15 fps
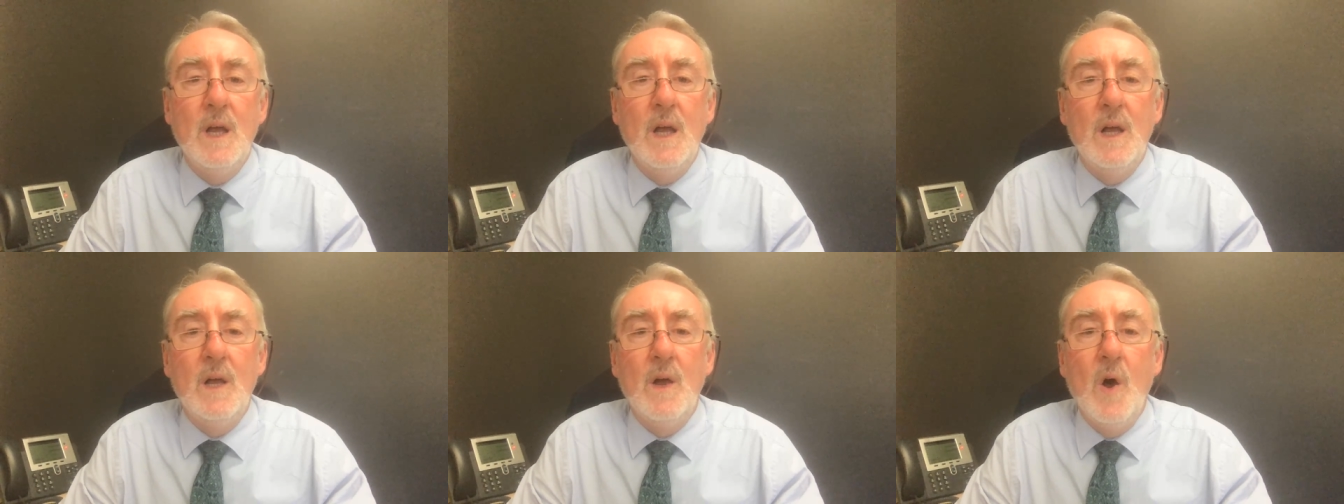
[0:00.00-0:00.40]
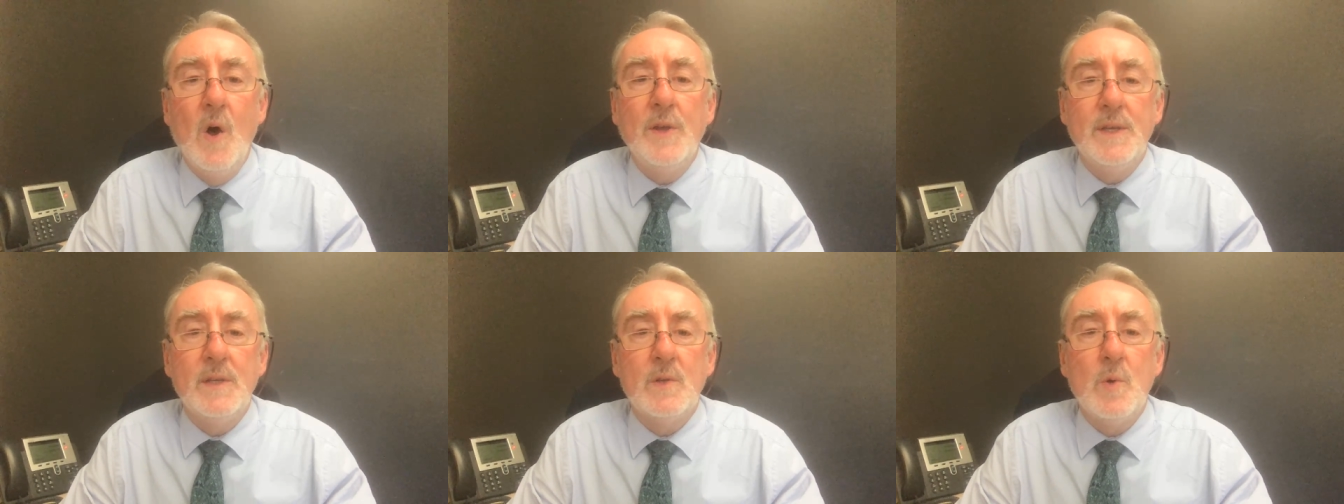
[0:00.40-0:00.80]
uh,
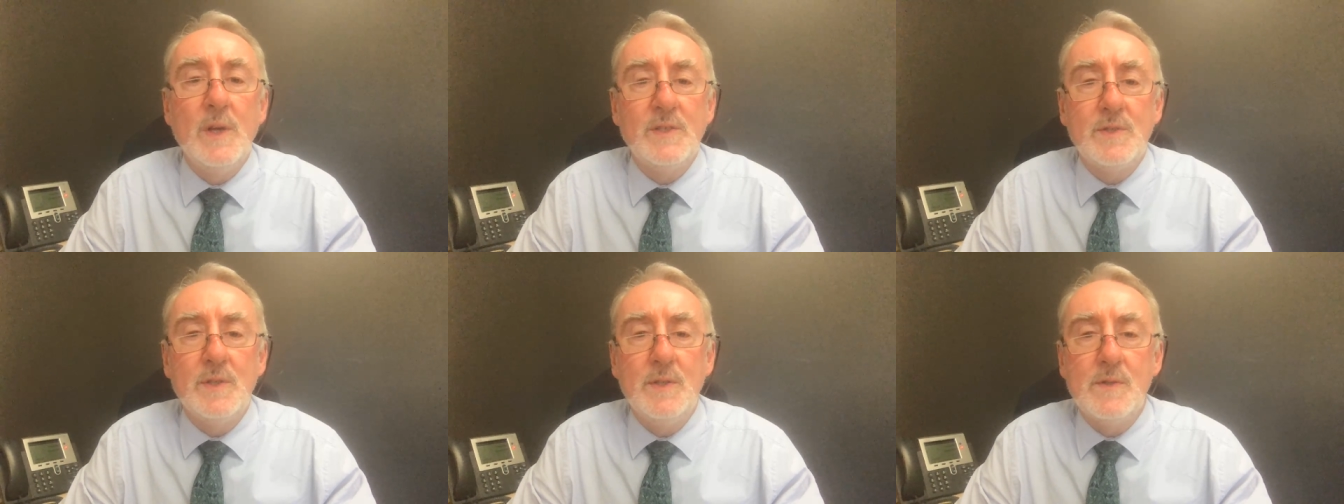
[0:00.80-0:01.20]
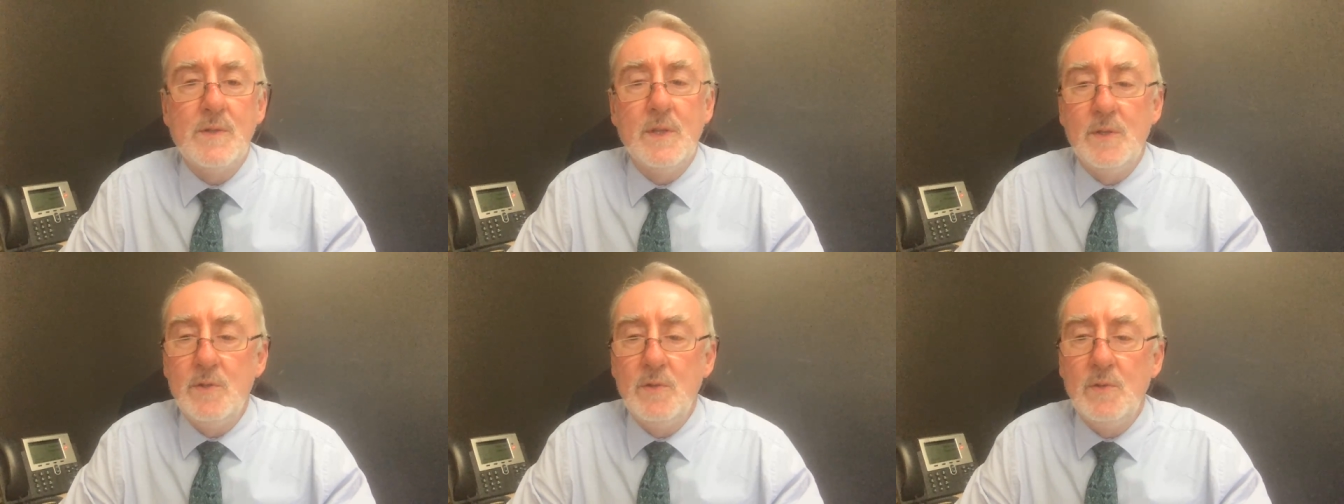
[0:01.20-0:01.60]
on questions
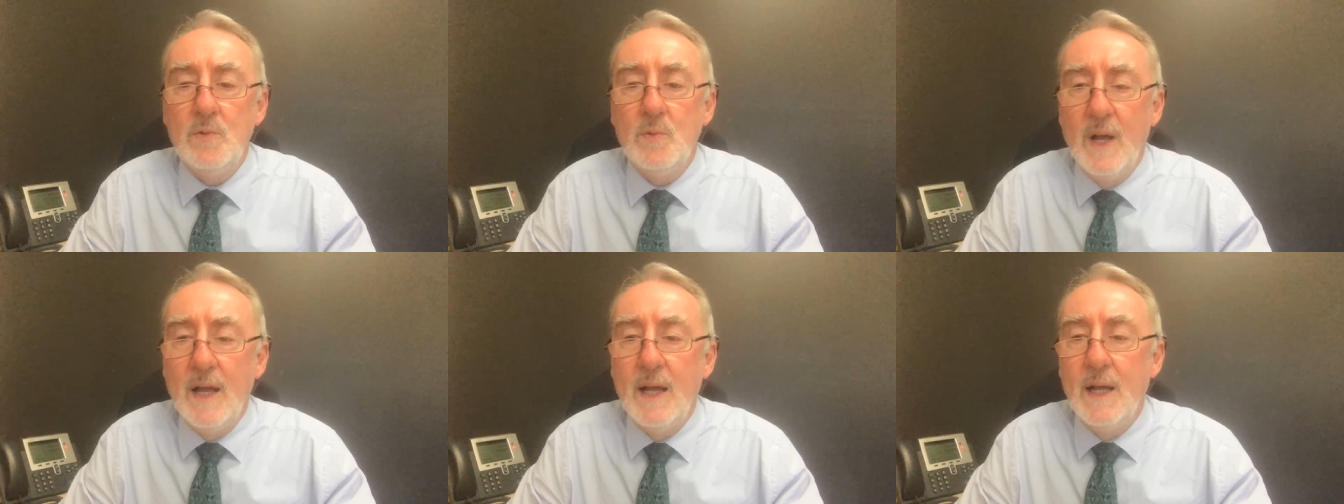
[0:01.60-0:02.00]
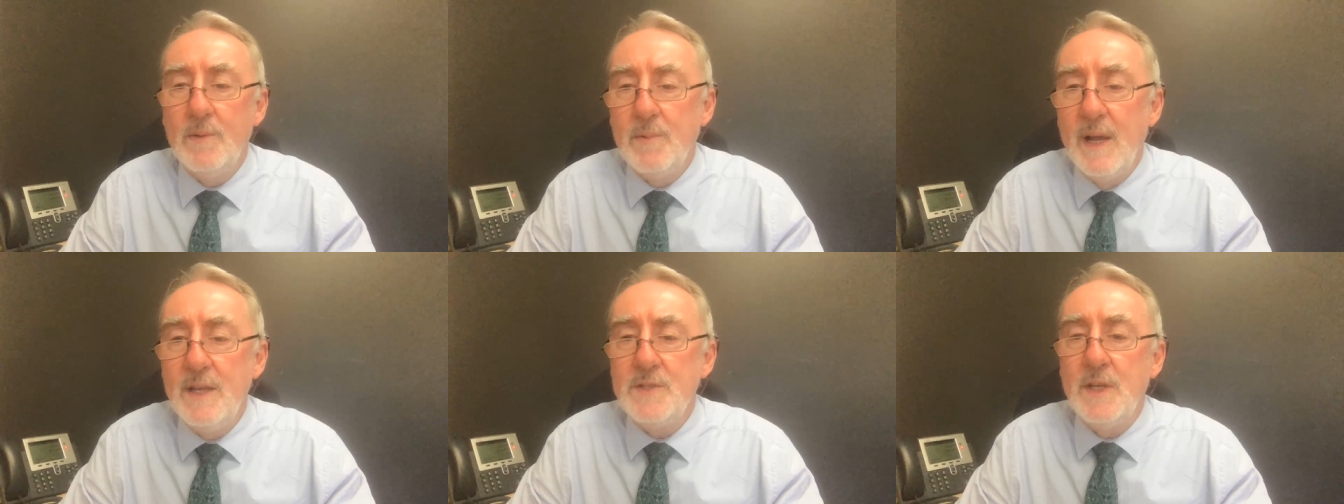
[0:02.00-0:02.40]
that you are
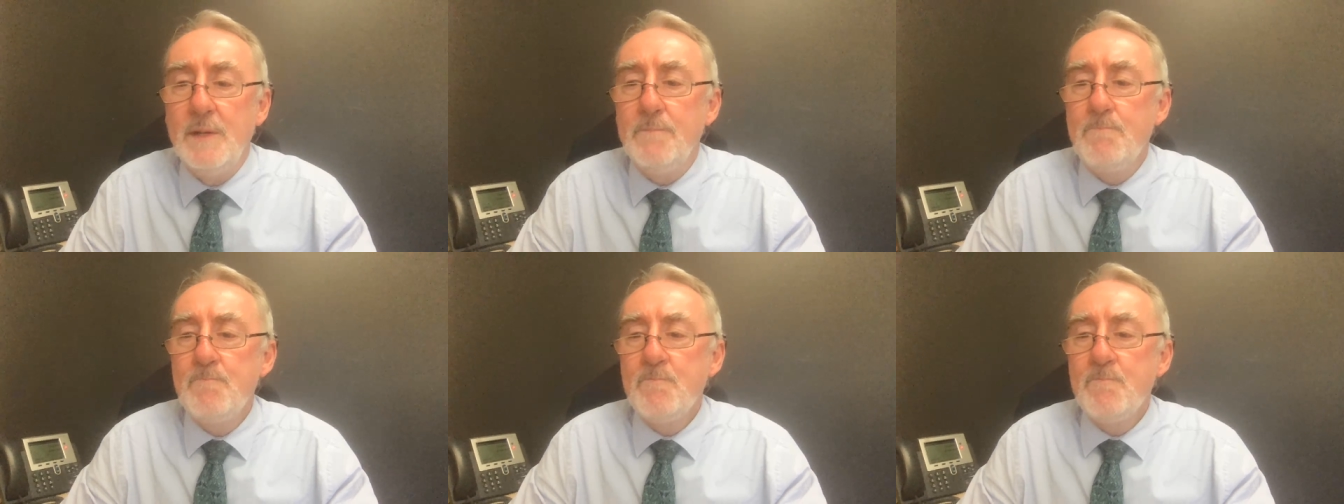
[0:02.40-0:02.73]
raising.